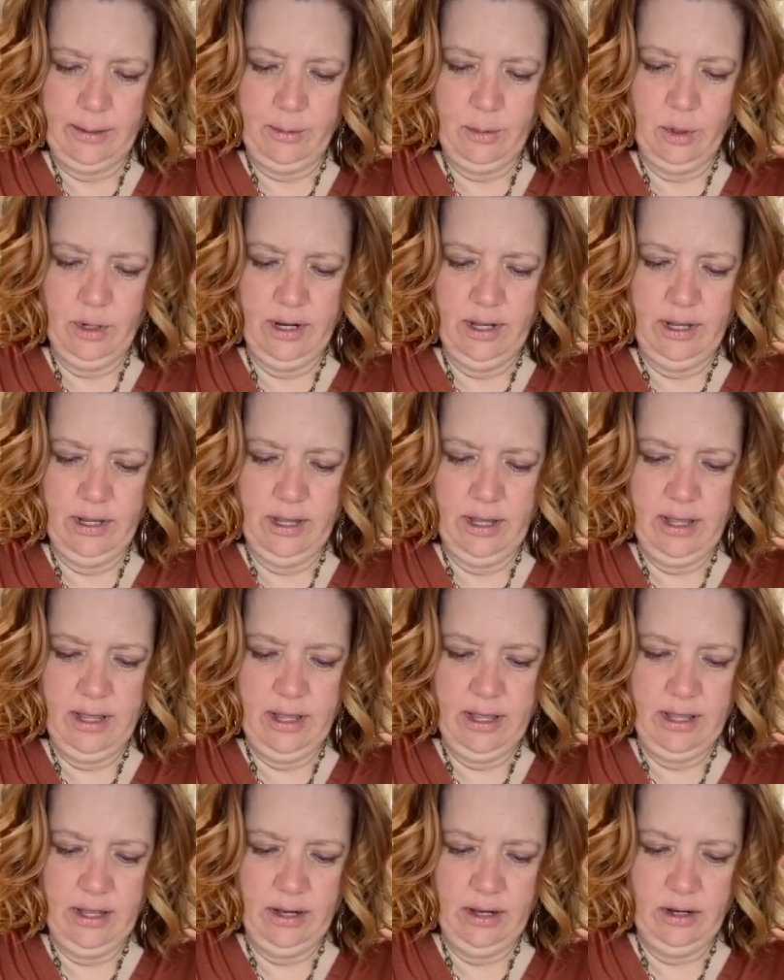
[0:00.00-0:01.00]
So I'm going to
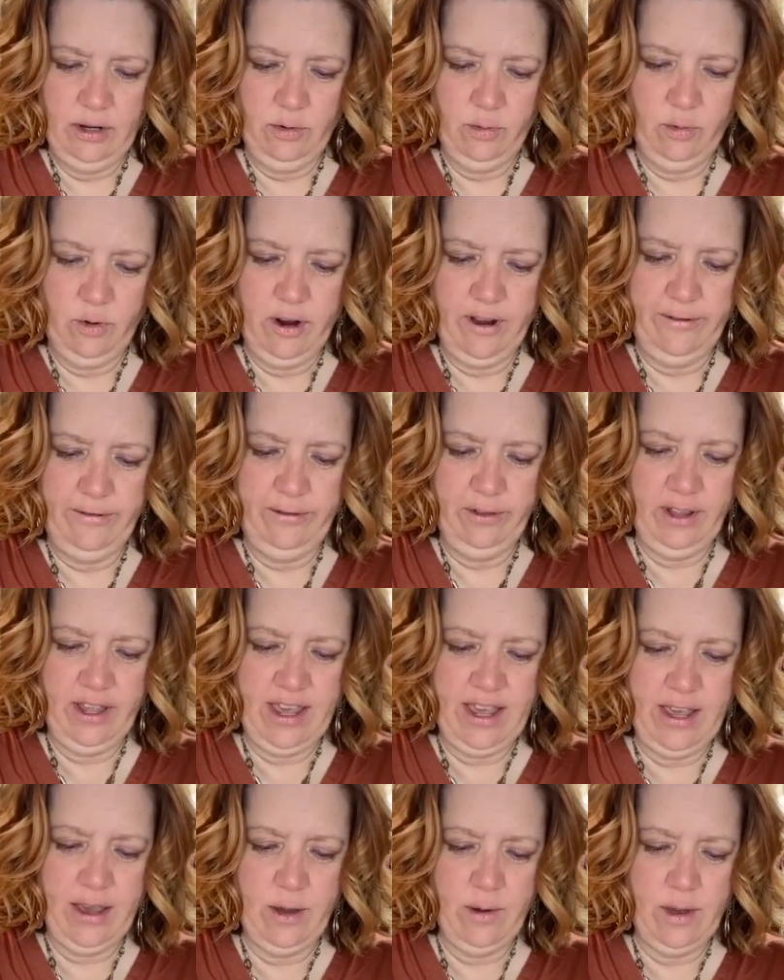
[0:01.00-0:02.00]

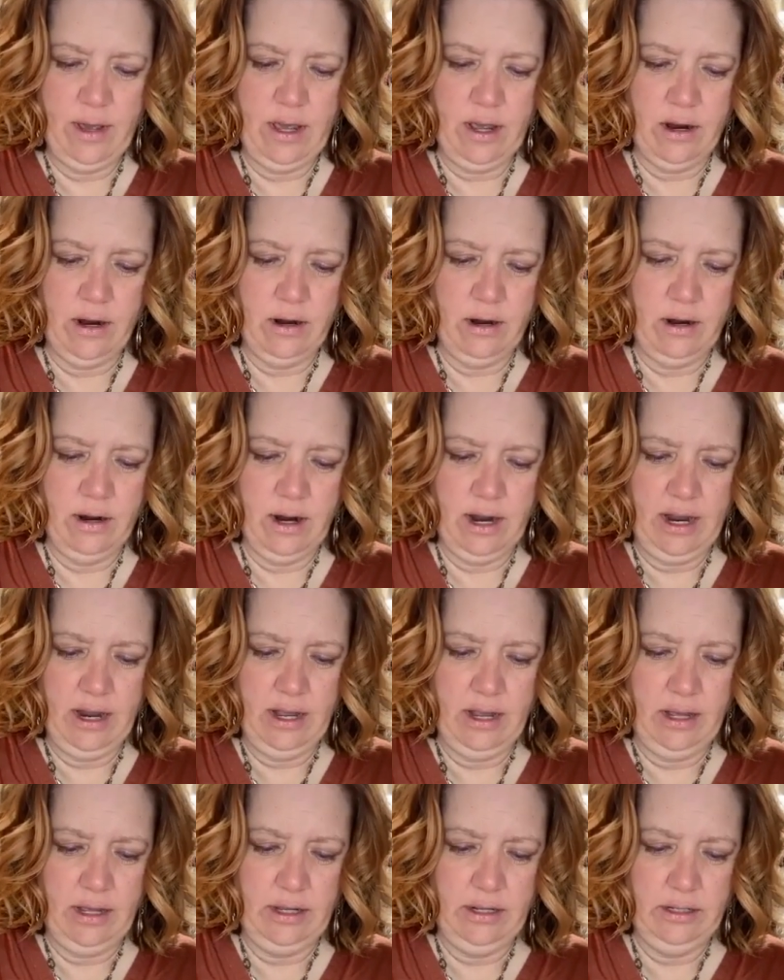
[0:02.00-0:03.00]
roughly go here
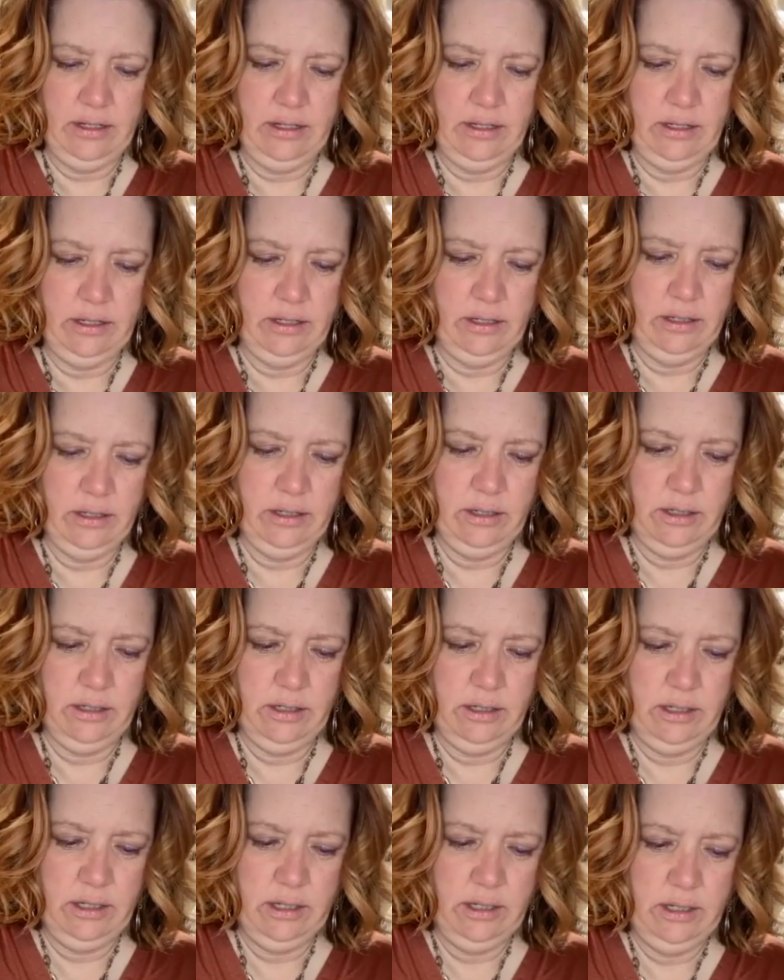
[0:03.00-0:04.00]
and cut.
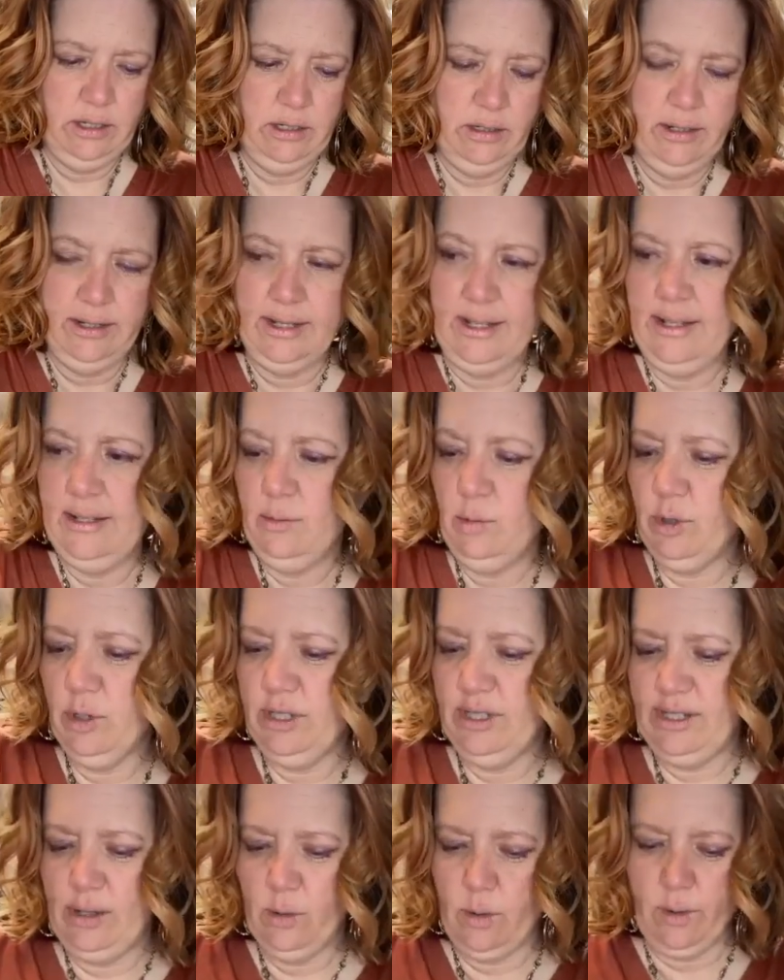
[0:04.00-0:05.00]
And then
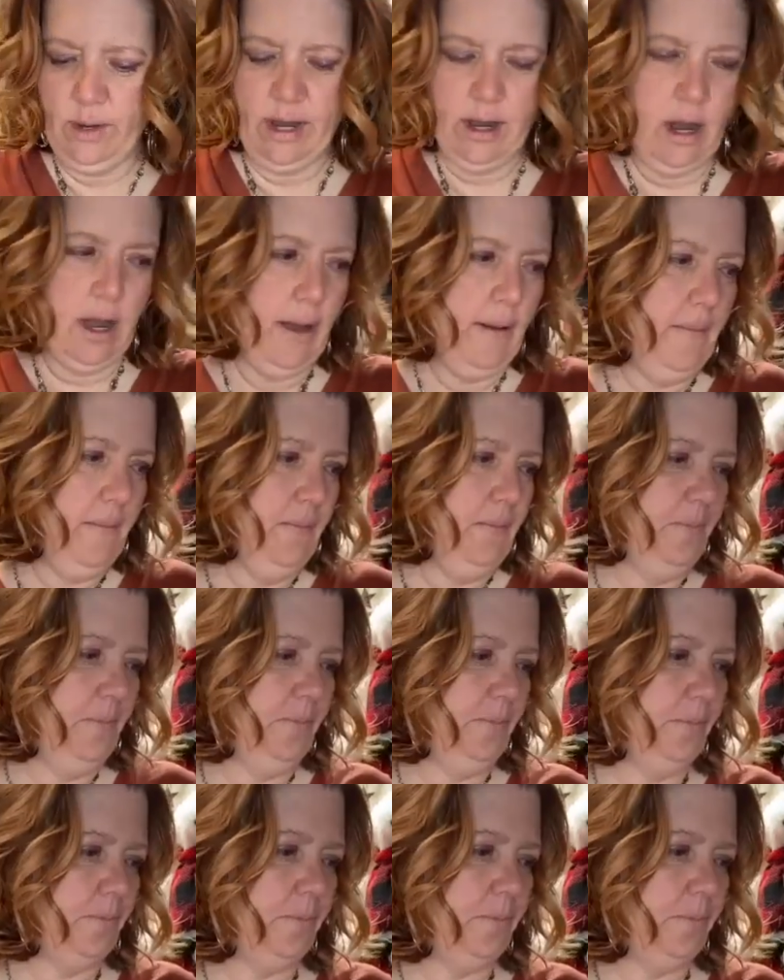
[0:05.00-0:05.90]
we'll see what we got.